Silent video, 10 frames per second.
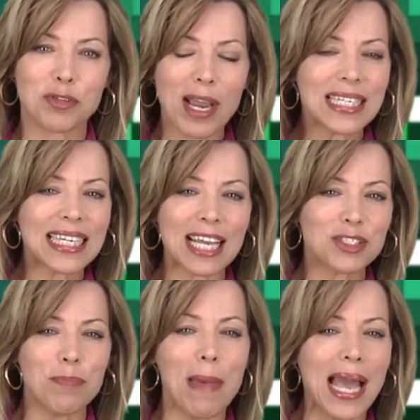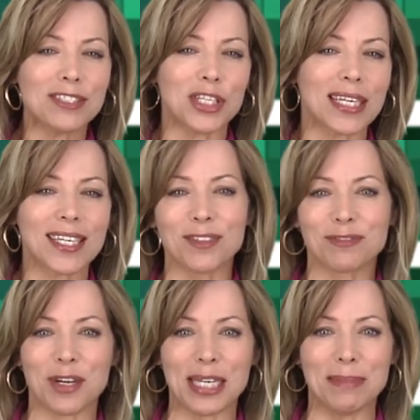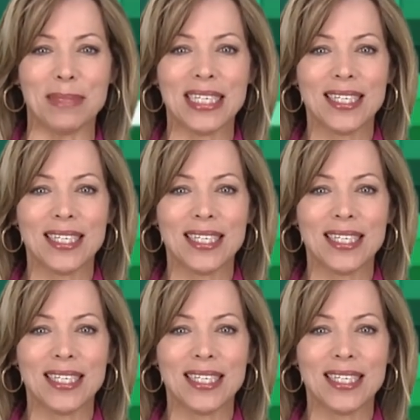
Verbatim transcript: trying to catch magic in a frame.